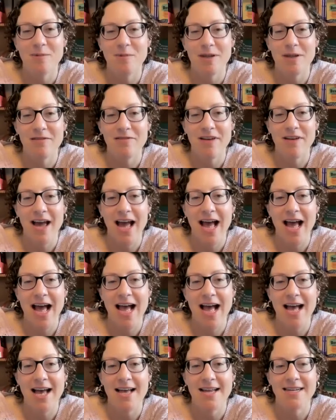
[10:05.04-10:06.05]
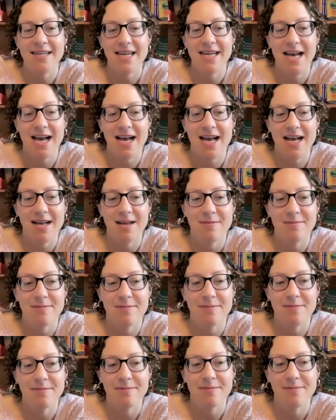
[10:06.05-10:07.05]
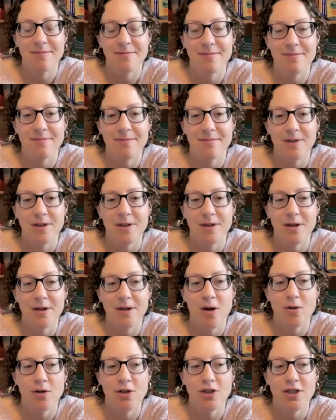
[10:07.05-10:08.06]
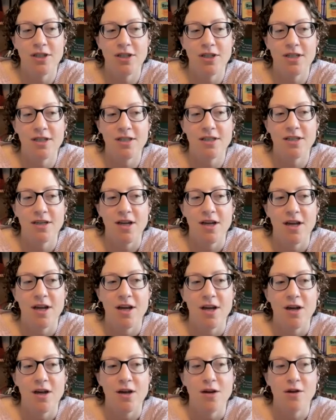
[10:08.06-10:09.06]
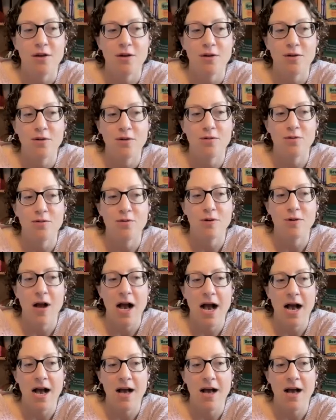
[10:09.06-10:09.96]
we have had coaches who